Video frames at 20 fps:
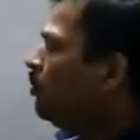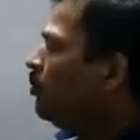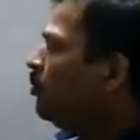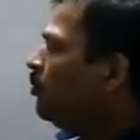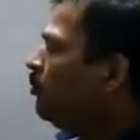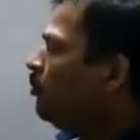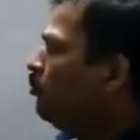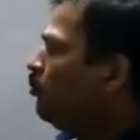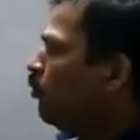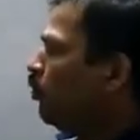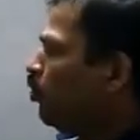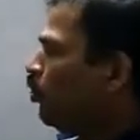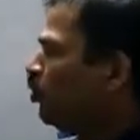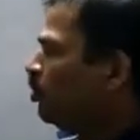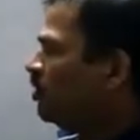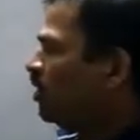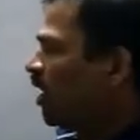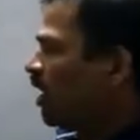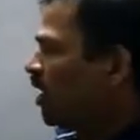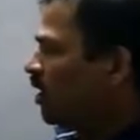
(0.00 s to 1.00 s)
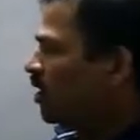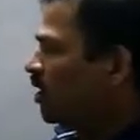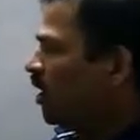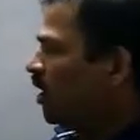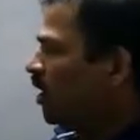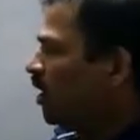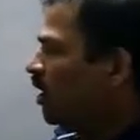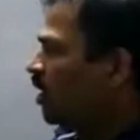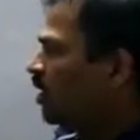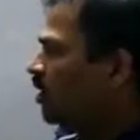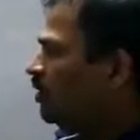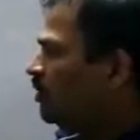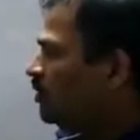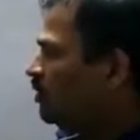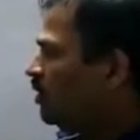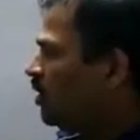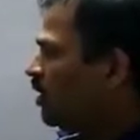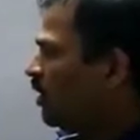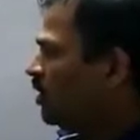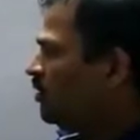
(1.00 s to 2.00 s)
Both are
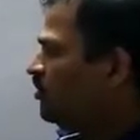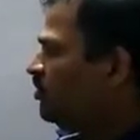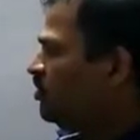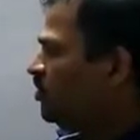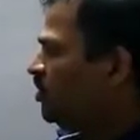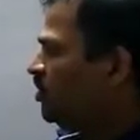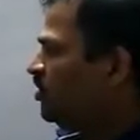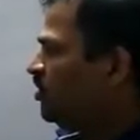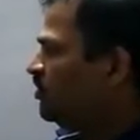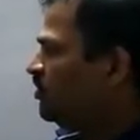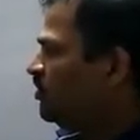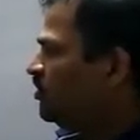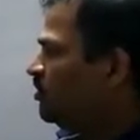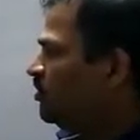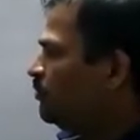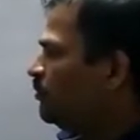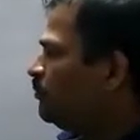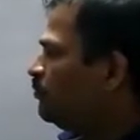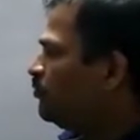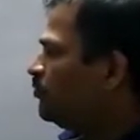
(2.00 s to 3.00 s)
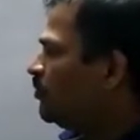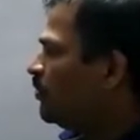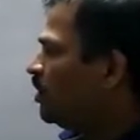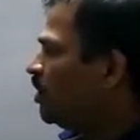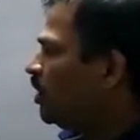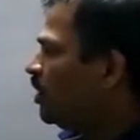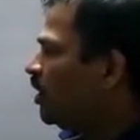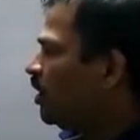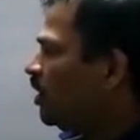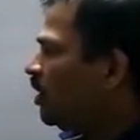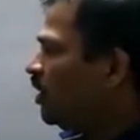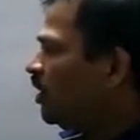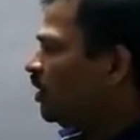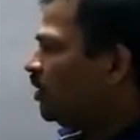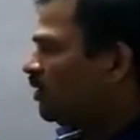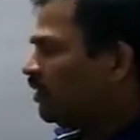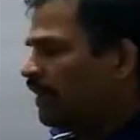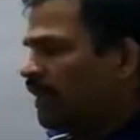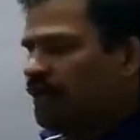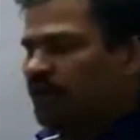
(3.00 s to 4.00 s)
the countries
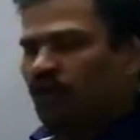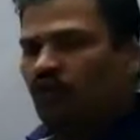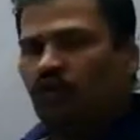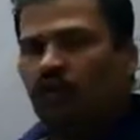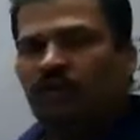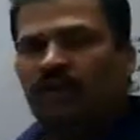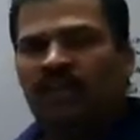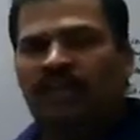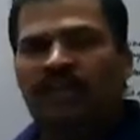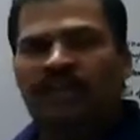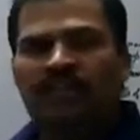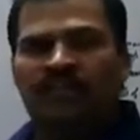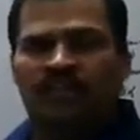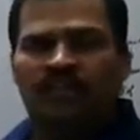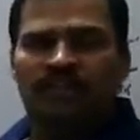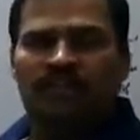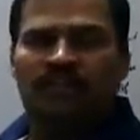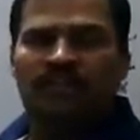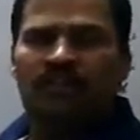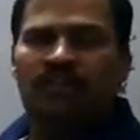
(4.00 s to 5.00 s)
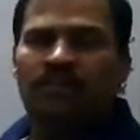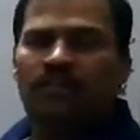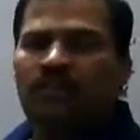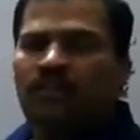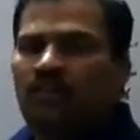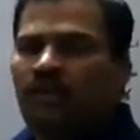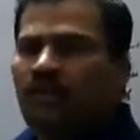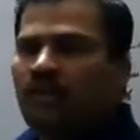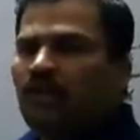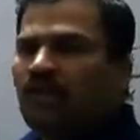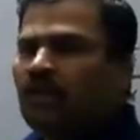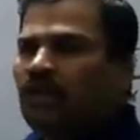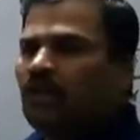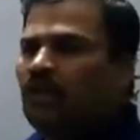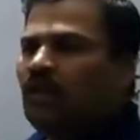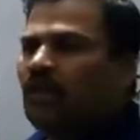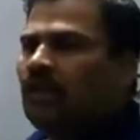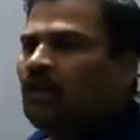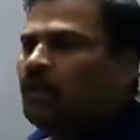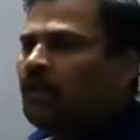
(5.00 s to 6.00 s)
that dominated
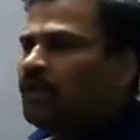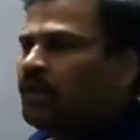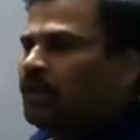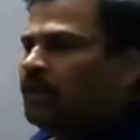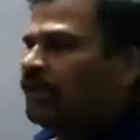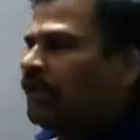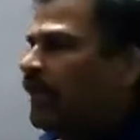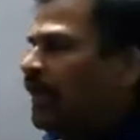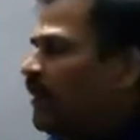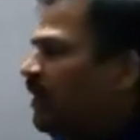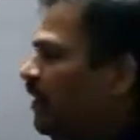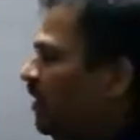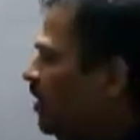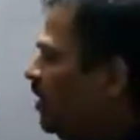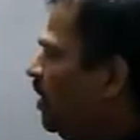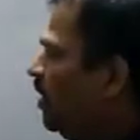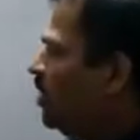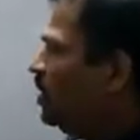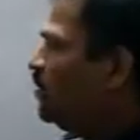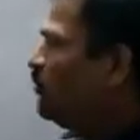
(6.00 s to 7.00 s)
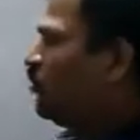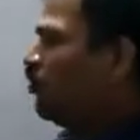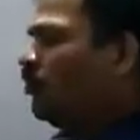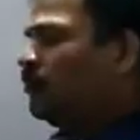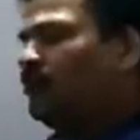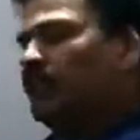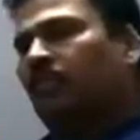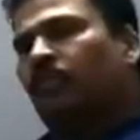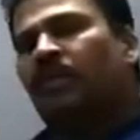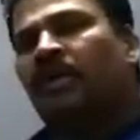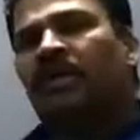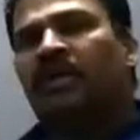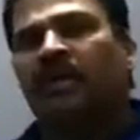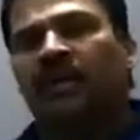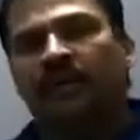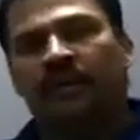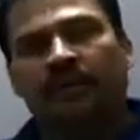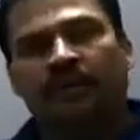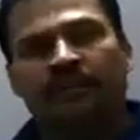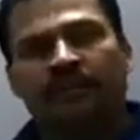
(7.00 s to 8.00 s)
the areas from the
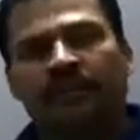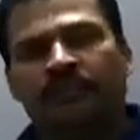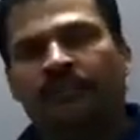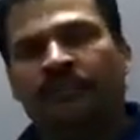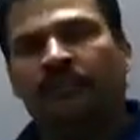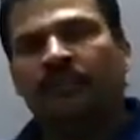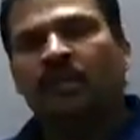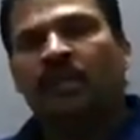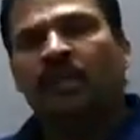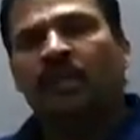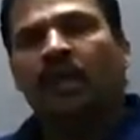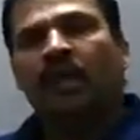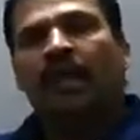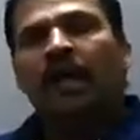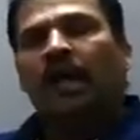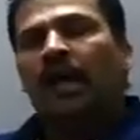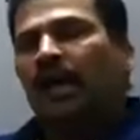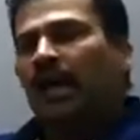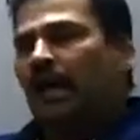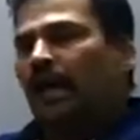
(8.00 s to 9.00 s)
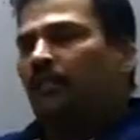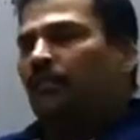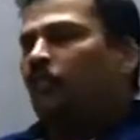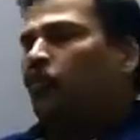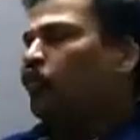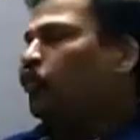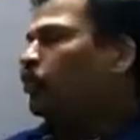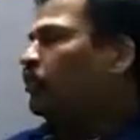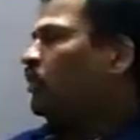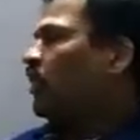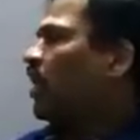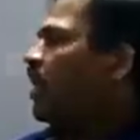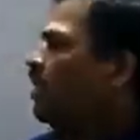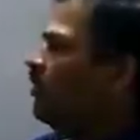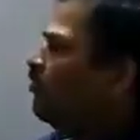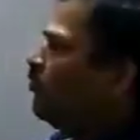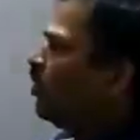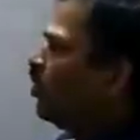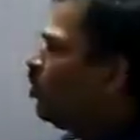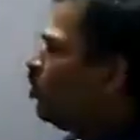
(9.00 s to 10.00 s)
beginning, and both are
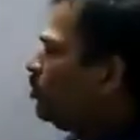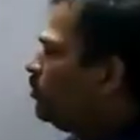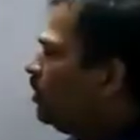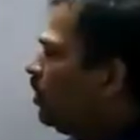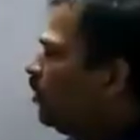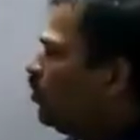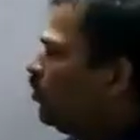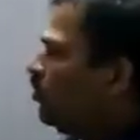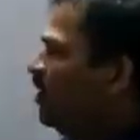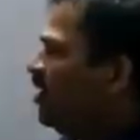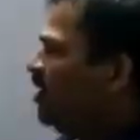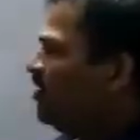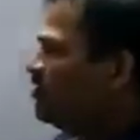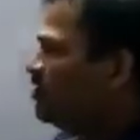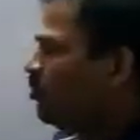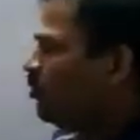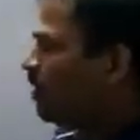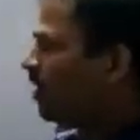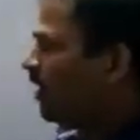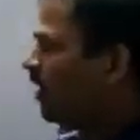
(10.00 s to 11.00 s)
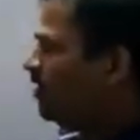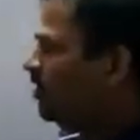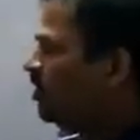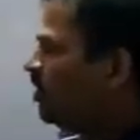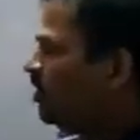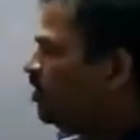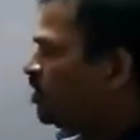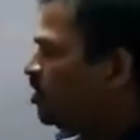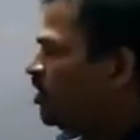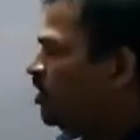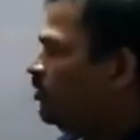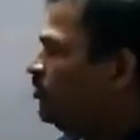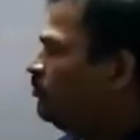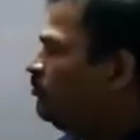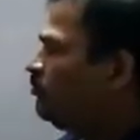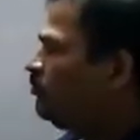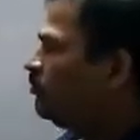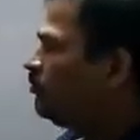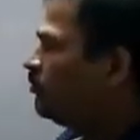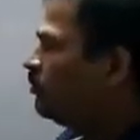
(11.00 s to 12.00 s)
one of the oldest
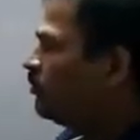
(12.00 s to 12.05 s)
civilization